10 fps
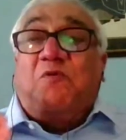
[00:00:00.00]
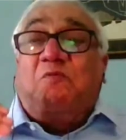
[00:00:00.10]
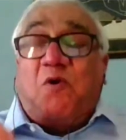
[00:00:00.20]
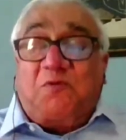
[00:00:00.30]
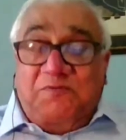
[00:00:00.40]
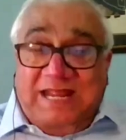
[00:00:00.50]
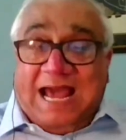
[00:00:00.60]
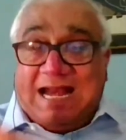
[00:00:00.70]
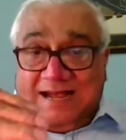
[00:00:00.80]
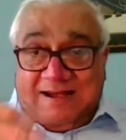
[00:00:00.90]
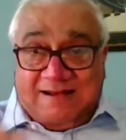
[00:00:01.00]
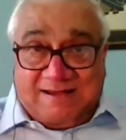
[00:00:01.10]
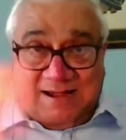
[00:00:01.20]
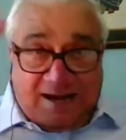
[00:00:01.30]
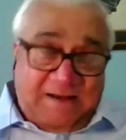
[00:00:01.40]
for what we are
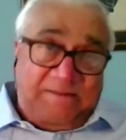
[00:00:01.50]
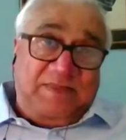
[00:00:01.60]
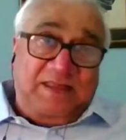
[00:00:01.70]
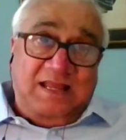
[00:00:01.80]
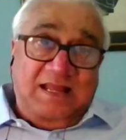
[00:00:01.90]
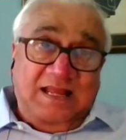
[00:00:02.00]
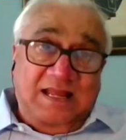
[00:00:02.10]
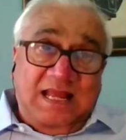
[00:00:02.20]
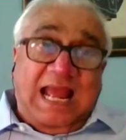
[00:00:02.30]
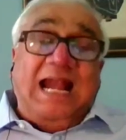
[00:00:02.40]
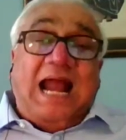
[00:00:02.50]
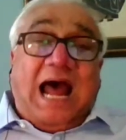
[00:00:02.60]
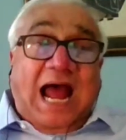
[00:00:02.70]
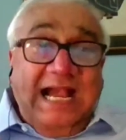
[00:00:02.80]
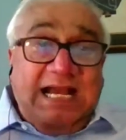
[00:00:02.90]
interested in. And
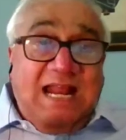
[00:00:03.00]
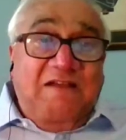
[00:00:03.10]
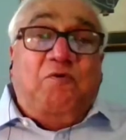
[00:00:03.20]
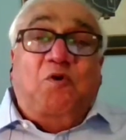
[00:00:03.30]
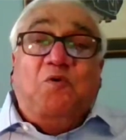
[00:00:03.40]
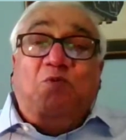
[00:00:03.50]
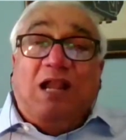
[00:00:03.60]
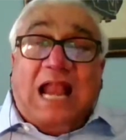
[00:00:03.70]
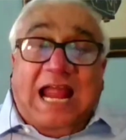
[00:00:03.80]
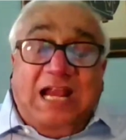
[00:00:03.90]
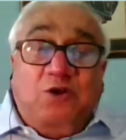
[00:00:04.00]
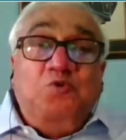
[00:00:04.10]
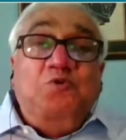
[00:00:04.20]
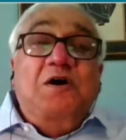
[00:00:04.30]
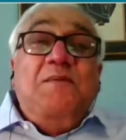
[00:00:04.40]
I therefore would like
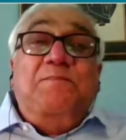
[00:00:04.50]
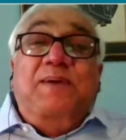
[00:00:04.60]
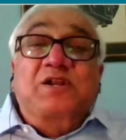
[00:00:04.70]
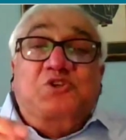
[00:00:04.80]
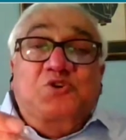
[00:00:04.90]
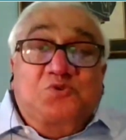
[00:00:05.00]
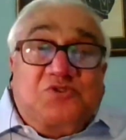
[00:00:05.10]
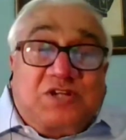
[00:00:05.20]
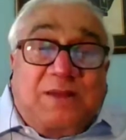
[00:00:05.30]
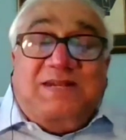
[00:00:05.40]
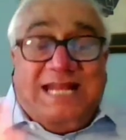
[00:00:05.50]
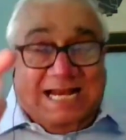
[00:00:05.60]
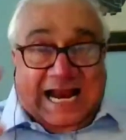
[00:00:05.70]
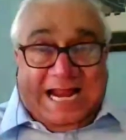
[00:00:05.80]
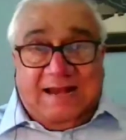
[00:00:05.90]
to pursue something
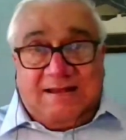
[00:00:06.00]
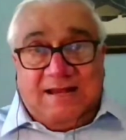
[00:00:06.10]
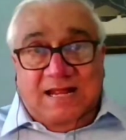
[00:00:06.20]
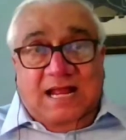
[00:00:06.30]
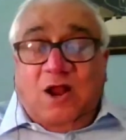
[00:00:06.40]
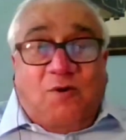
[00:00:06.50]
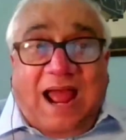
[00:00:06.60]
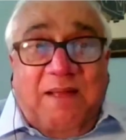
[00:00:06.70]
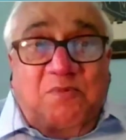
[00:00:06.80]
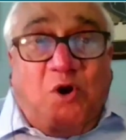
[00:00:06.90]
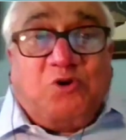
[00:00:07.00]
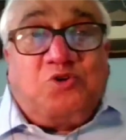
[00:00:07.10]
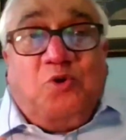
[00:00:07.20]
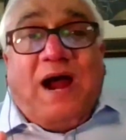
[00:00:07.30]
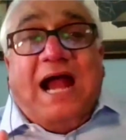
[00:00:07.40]
like this. Now, I'm not
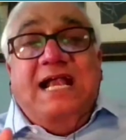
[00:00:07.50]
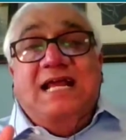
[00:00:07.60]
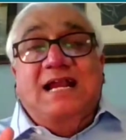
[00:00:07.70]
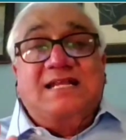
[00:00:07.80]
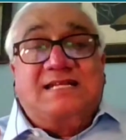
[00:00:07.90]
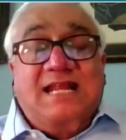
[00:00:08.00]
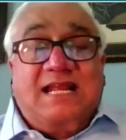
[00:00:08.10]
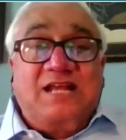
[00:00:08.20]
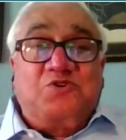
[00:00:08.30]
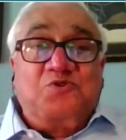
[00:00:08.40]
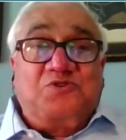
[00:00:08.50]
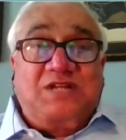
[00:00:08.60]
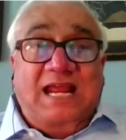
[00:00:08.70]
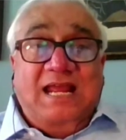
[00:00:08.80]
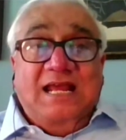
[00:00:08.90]
so idealistic as to
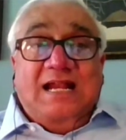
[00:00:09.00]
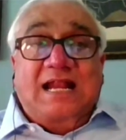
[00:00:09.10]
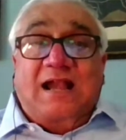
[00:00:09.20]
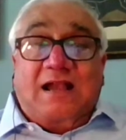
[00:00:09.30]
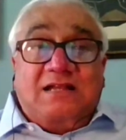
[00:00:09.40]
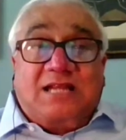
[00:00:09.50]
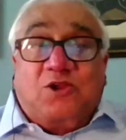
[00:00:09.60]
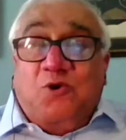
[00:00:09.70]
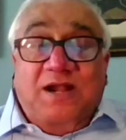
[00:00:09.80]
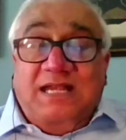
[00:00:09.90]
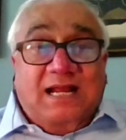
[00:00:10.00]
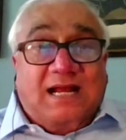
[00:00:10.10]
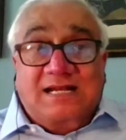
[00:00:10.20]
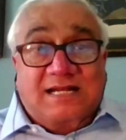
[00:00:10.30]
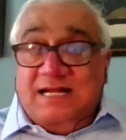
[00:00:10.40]
say that security
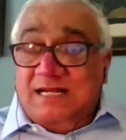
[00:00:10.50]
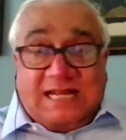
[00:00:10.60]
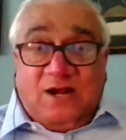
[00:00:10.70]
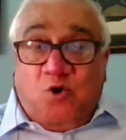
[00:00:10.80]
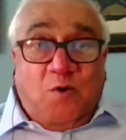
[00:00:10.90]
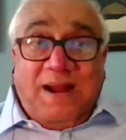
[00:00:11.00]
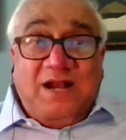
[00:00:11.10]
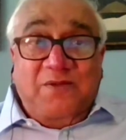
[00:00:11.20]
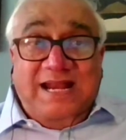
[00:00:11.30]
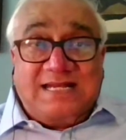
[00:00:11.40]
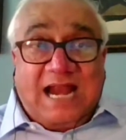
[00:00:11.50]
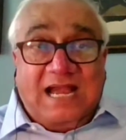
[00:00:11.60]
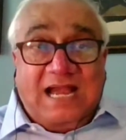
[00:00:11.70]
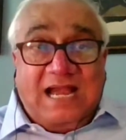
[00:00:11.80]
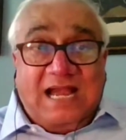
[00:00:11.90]
concerns can go by the
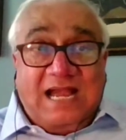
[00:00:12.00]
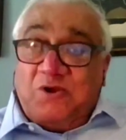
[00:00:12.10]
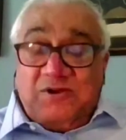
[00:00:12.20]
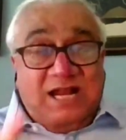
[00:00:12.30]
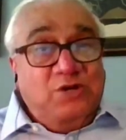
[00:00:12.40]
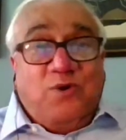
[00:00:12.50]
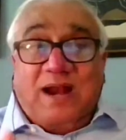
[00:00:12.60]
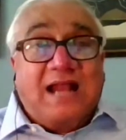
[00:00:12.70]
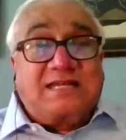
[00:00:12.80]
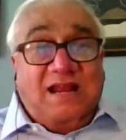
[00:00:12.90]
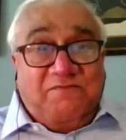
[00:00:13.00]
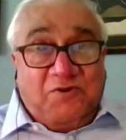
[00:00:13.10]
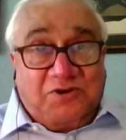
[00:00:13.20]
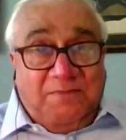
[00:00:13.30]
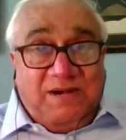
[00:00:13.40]
wayside, because then you are asking
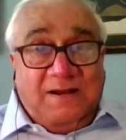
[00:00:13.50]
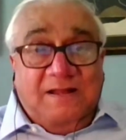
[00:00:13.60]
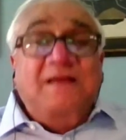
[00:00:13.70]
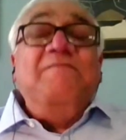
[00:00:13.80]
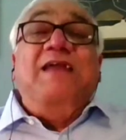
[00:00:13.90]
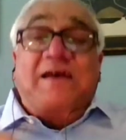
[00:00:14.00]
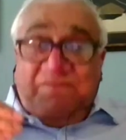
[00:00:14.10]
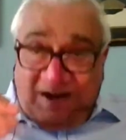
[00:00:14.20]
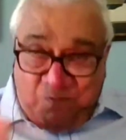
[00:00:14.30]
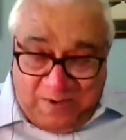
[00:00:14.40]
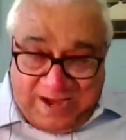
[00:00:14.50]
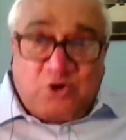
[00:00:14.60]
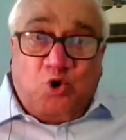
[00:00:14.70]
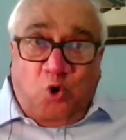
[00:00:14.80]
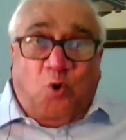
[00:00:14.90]
for trouble. We have some way
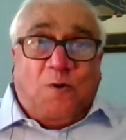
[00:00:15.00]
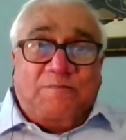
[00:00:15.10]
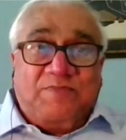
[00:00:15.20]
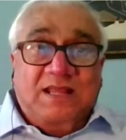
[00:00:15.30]
to go.